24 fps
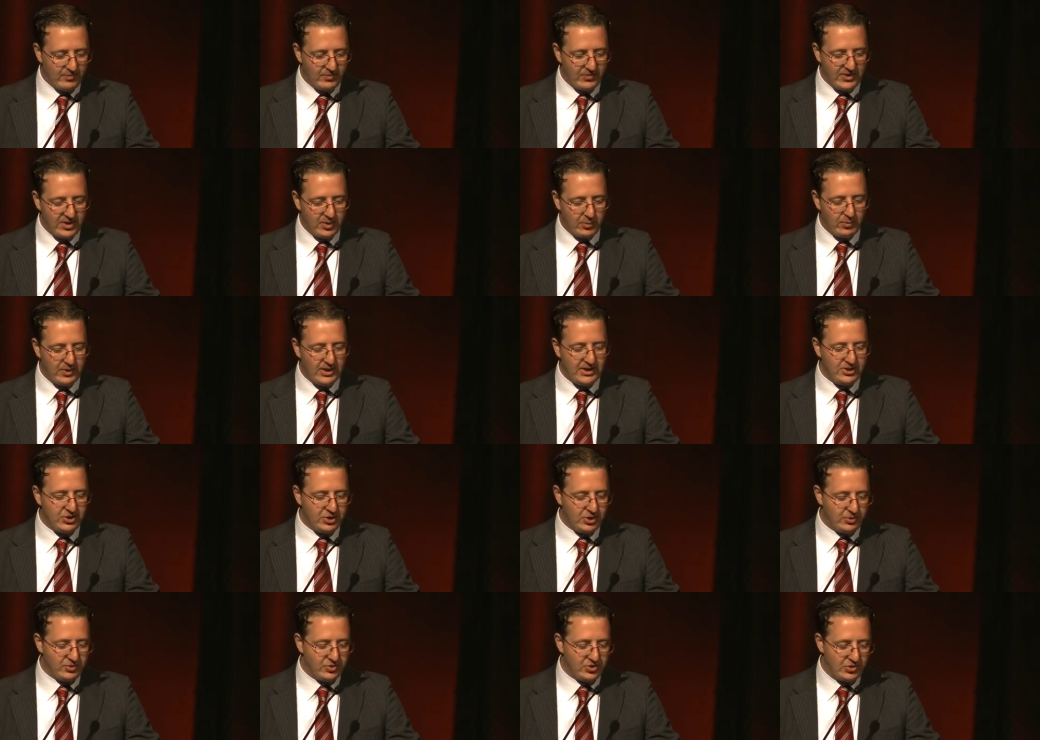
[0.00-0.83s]
the
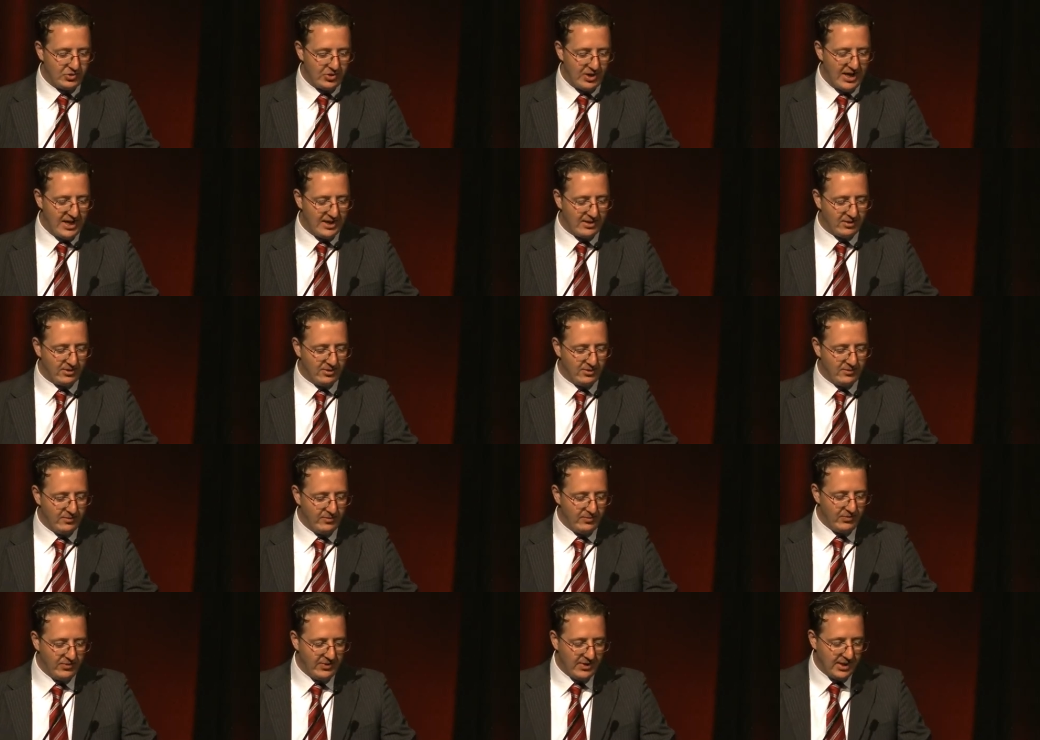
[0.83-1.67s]
ratio straddle,
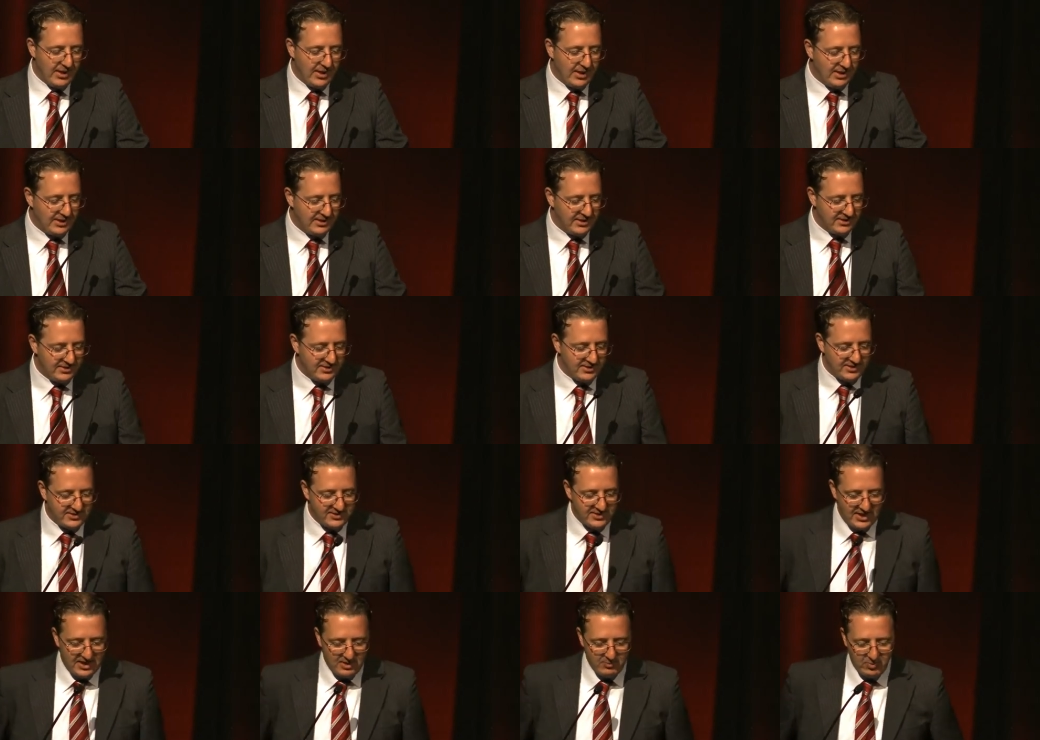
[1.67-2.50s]
in this
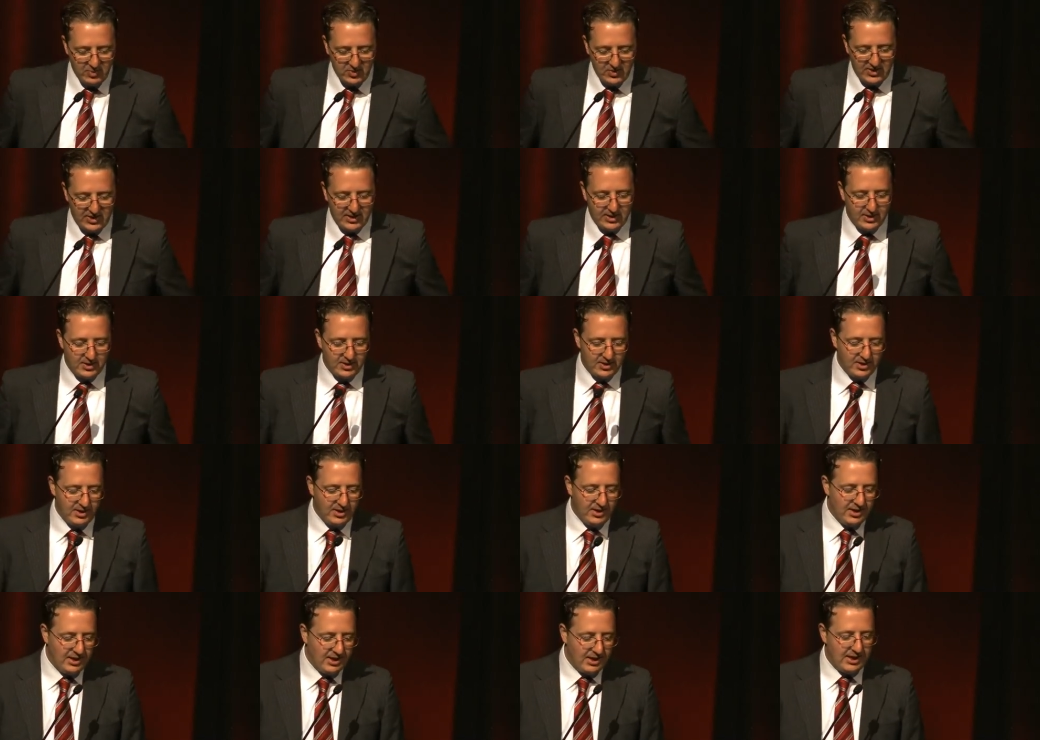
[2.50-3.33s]
example here,
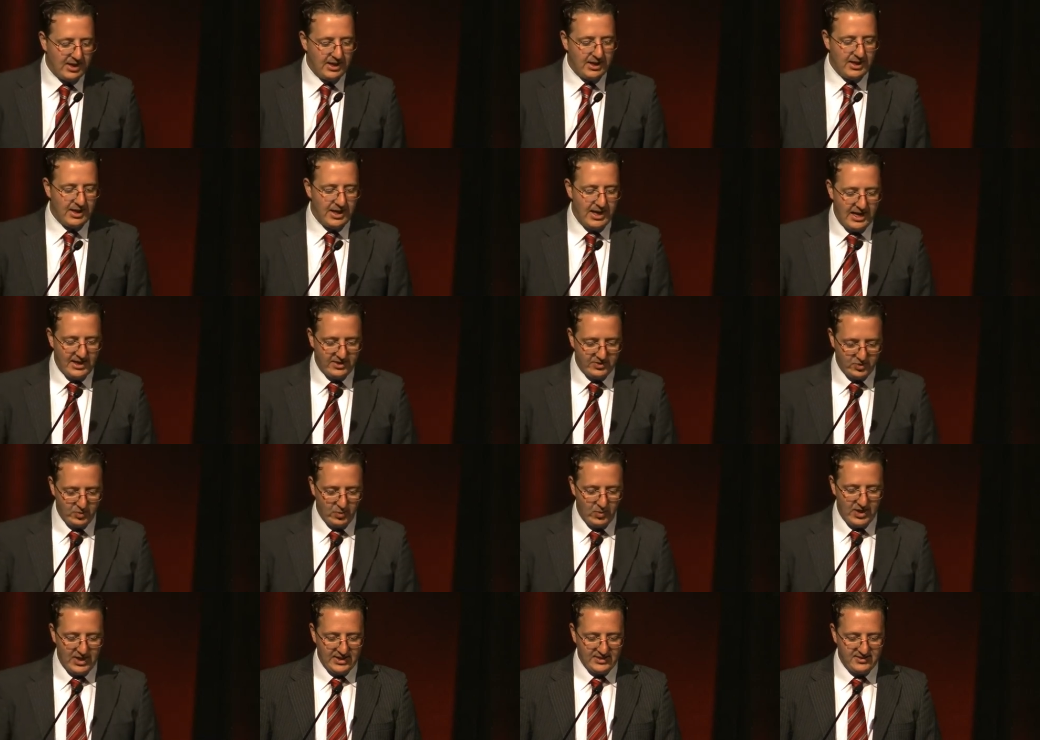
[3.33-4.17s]

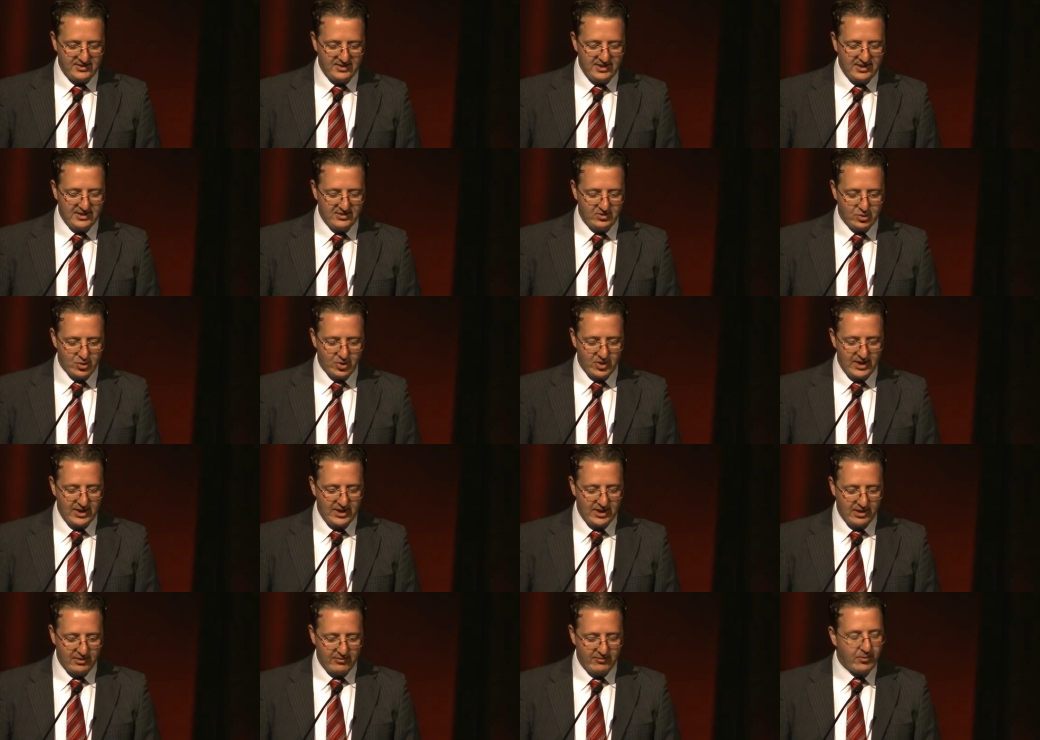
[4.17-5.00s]
XYZ is
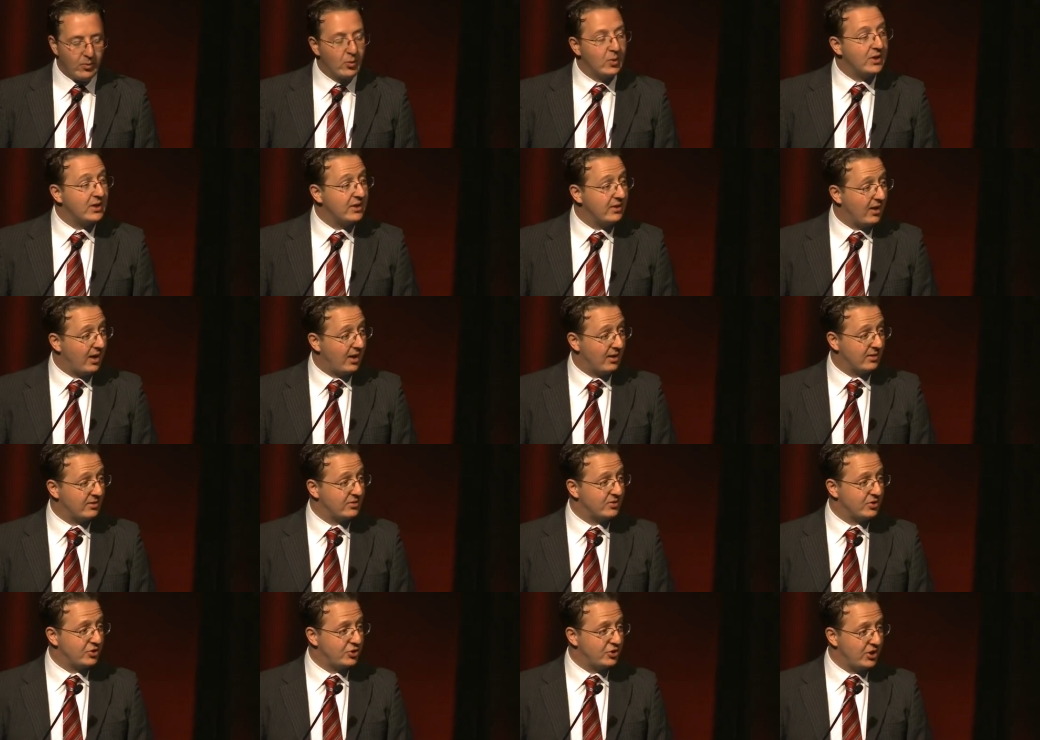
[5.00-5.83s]
trading at
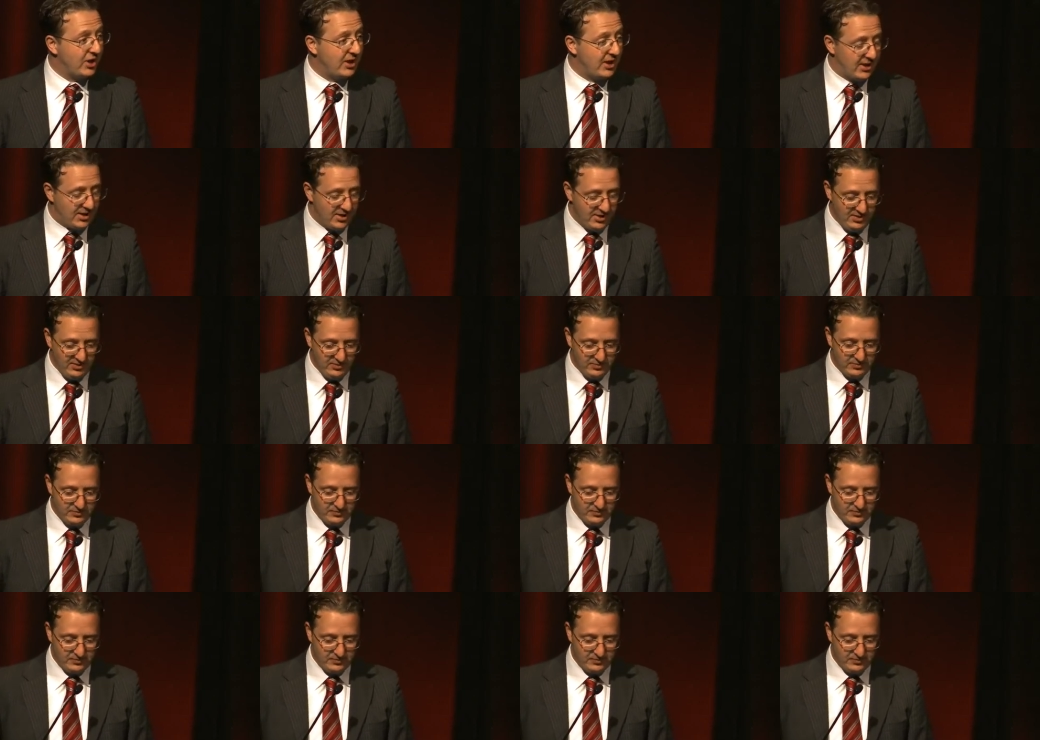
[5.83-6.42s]
$40 a share.